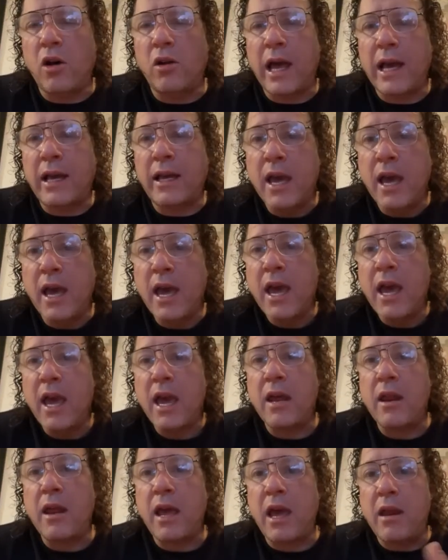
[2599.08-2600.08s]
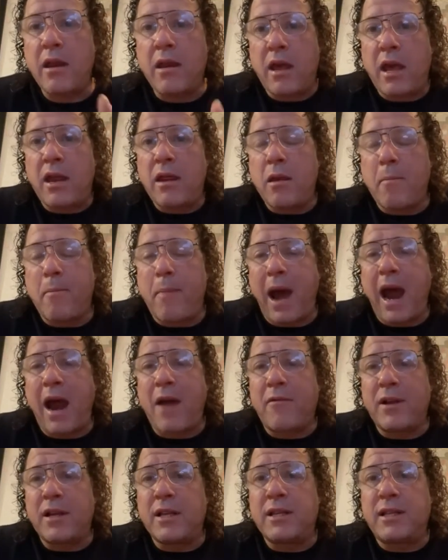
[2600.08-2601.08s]
Like in the
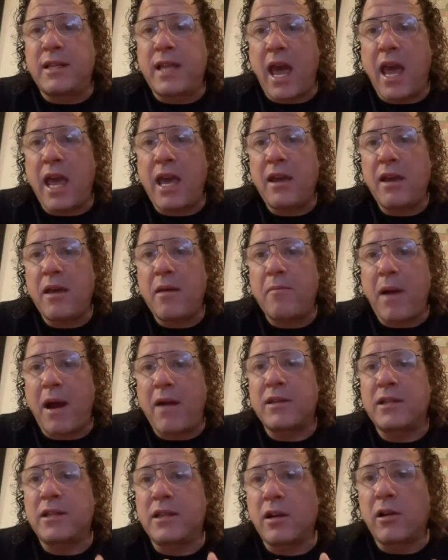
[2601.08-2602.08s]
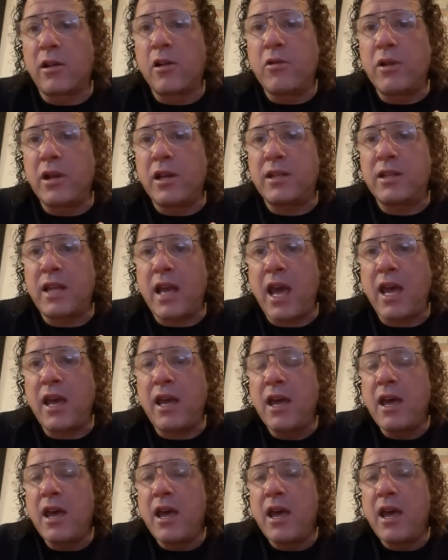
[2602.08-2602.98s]
Baron's day, in Baron Cicluna's day,